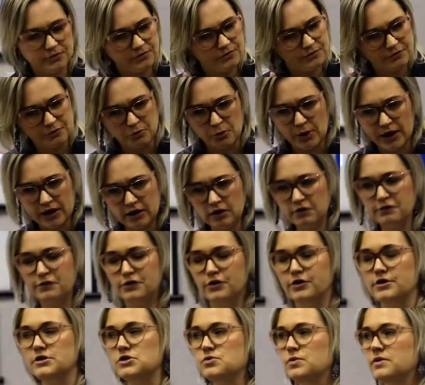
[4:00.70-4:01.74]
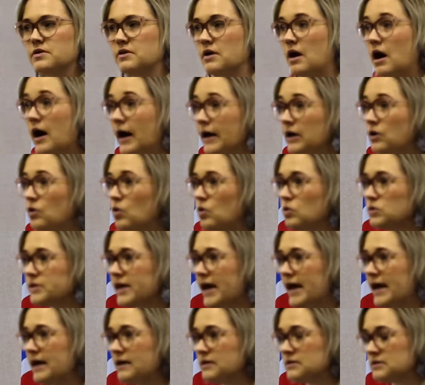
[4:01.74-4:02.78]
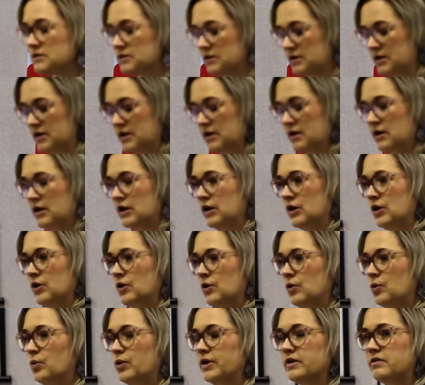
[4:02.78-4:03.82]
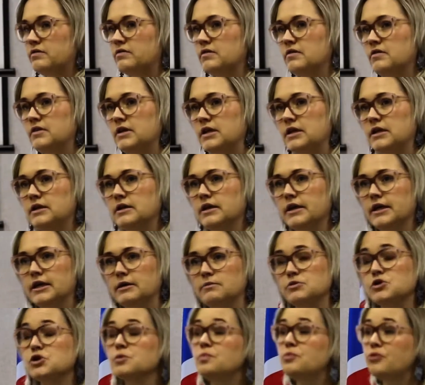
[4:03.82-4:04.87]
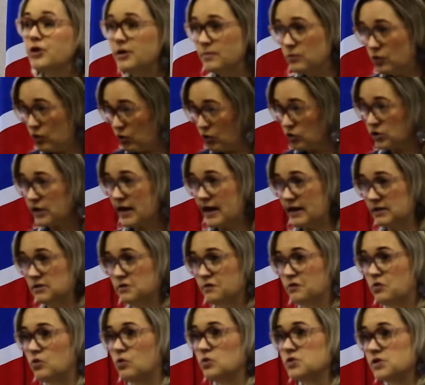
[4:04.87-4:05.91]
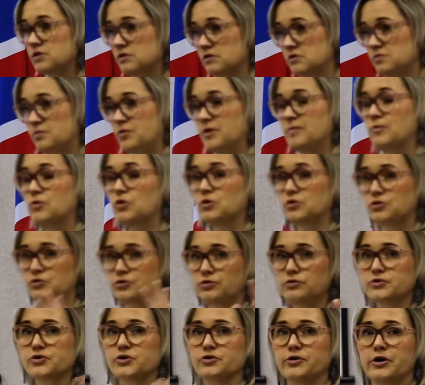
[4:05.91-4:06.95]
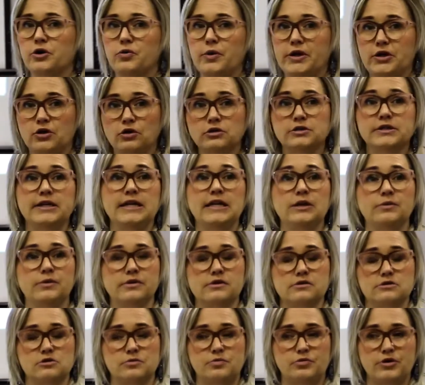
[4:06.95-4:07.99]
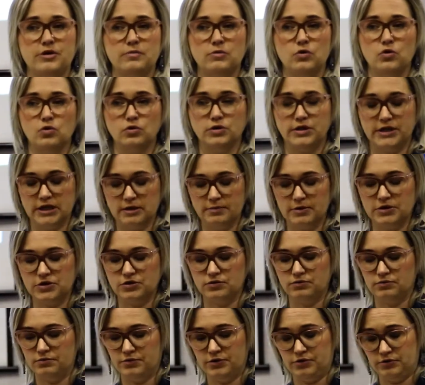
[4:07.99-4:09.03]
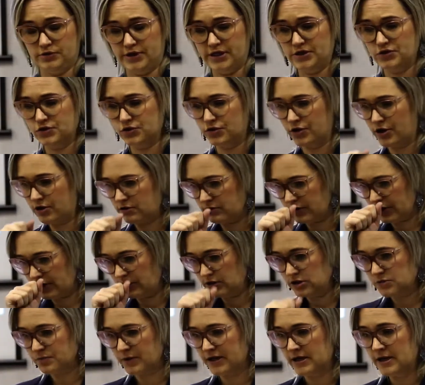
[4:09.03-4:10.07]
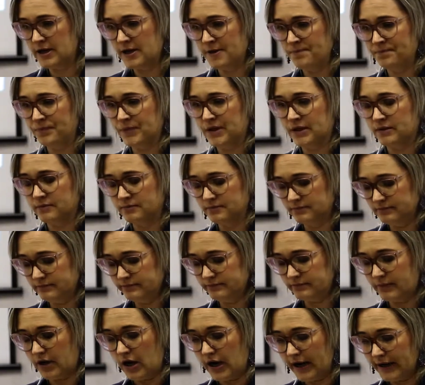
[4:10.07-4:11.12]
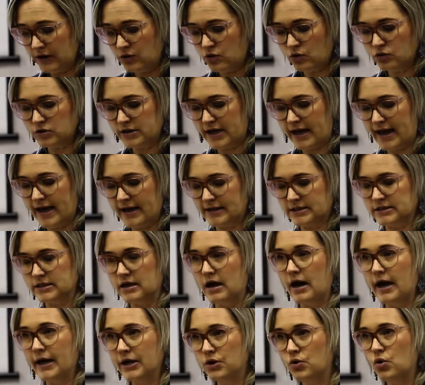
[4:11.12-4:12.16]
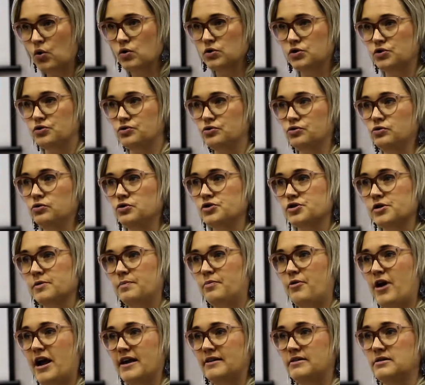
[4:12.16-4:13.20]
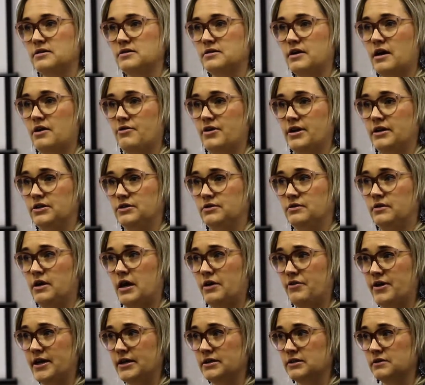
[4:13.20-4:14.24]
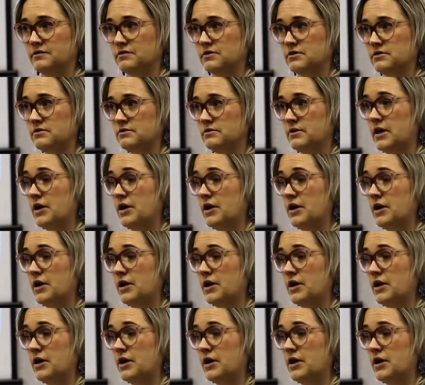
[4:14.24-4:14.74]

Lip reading: well versed with the High Court Act, with the Supreme Court Act, of course, and the Supreme Court rules, although we're not dealing with the Supreme Court here, but you'll need to know those. But High Court Act, High Court rules, practice directions.